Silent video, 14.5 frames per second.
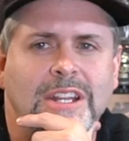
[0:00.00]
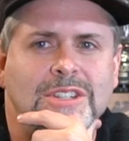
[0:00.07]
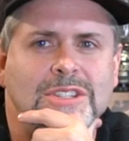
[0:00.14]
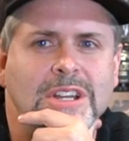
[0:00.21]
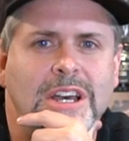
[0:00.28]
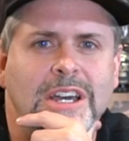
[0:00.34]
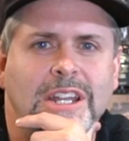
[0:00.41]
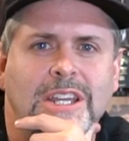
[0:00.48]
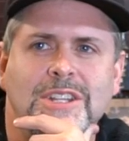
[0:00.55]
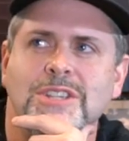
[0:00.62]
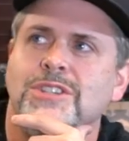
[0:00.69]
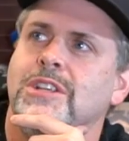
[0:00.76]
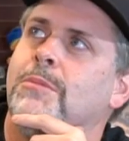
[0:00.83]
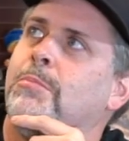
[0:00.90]
it's not, he
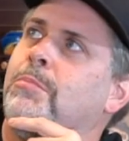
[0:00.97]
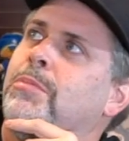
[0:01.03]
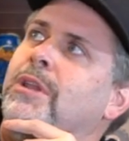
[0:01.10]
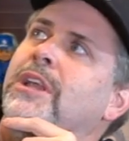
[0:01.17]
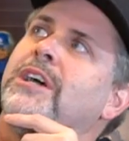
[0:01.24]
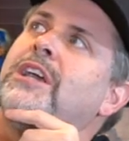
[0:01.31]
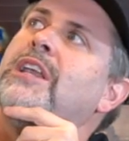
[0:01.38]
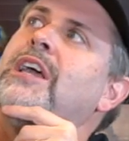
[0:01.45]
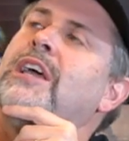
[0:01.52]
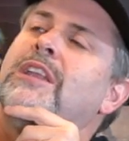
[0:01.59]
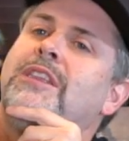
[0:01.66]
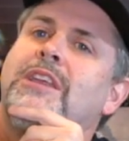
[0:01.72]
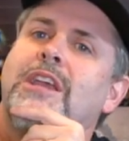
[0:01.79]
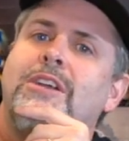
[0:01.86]
just didn't pluck it out
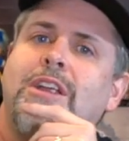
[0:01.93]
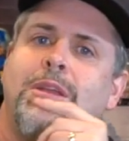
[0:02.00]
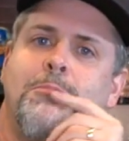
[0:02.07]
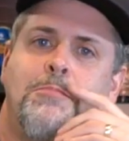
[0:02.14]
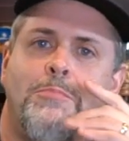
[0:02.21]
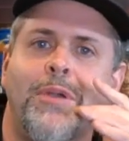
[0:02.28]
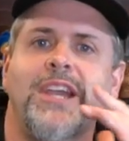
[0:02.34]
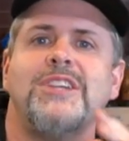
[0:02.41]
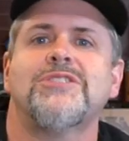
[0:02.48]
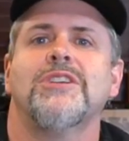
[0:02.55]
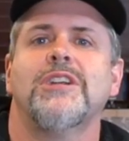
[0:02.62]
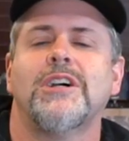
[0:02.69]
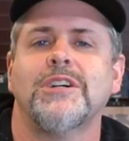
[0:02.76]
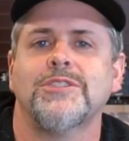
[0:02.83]
of the air. He based
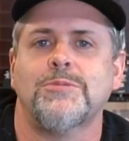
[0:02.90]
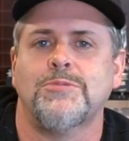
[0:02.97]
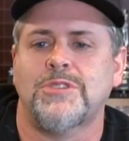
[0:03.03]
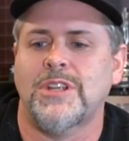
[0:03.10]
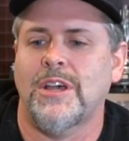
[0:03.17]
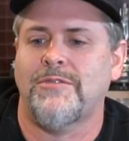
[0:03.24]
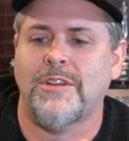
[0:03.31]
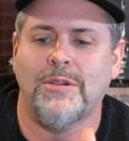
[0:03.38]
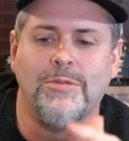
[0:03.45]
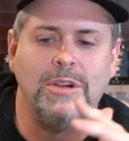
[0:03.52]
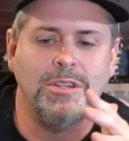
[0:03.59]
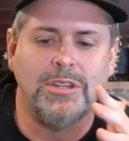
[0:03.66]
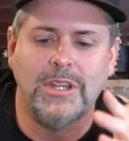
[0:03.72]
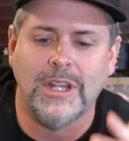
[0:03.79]
it on some stuff. Now,
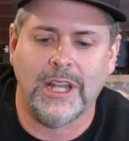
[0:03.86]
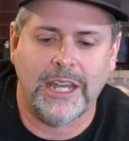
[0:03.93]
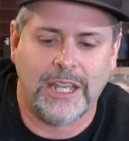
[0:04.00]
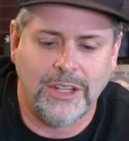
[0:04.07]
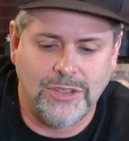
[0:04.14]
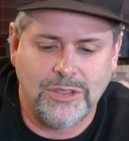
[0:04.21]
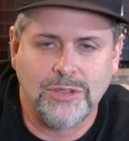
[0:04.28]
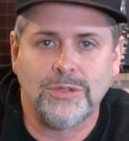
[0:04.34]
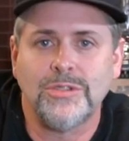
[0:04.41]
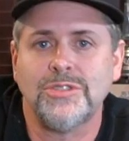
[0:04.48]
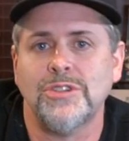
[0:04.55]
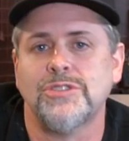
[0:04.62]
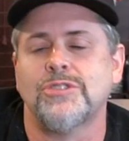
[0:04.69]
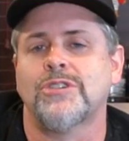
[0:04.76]
whether you like his
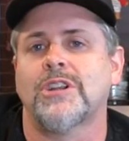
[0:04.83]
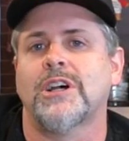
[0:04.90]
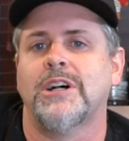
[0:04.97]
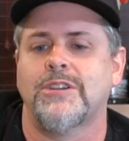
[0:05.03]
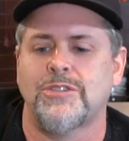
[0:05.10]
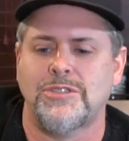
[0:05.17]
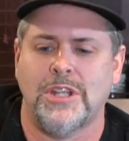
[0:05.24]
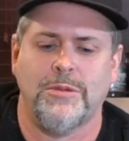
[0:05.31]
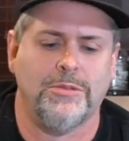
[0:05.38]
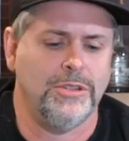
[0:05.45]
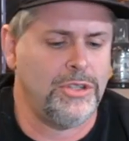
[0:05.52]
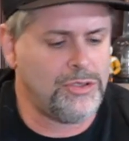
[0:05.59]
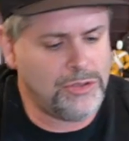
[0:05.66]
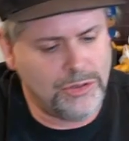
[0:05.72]
sources or not, or say, well,
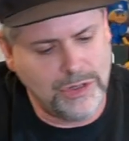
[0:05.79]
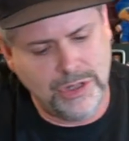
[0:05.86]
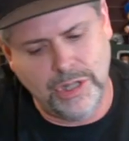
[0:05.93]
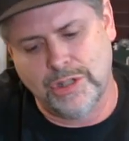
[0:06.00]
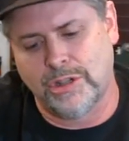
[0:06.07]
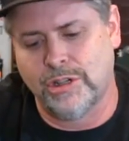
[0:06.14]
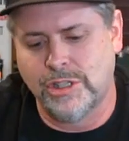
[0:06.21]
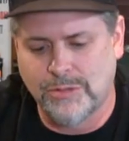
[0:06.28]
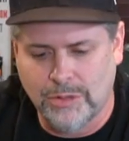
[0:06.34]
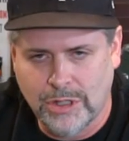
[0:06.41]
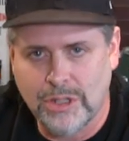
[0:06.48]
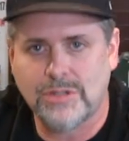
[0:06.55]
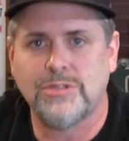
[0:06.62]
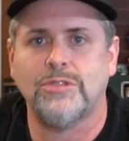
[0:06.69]
this source disagrees with
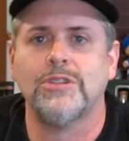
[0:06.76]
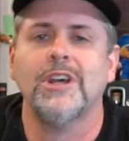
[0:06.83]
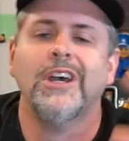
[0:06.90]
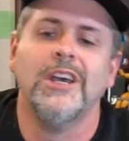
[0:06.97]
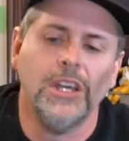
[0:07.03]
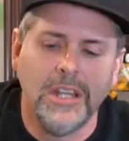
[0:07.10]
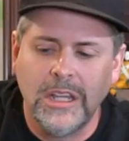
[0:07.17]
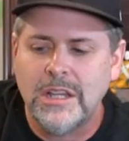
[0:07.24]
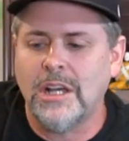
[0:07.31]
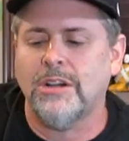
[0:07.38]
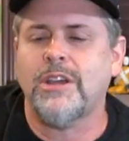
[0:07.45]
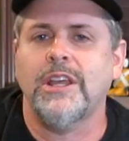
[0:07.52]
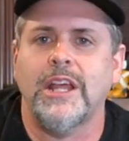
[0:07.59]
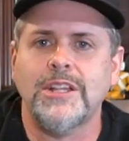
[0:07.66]
this source,
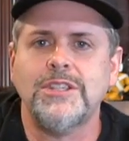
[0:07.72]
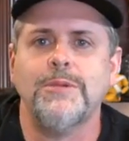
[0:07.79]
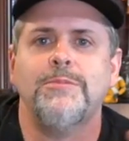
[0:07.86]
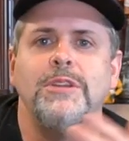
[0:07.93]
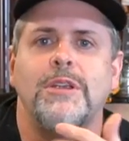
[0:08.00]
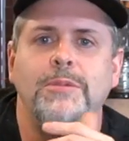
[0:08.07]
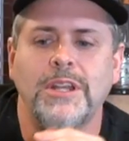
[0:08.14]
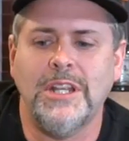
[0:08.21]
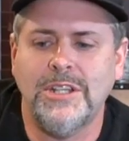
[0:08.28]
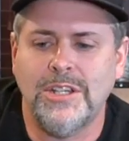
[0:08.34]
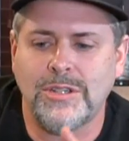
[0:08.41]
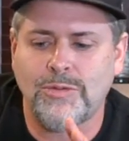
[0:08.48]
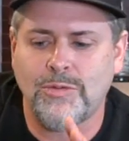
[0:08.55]
okay, that's up in the air, but he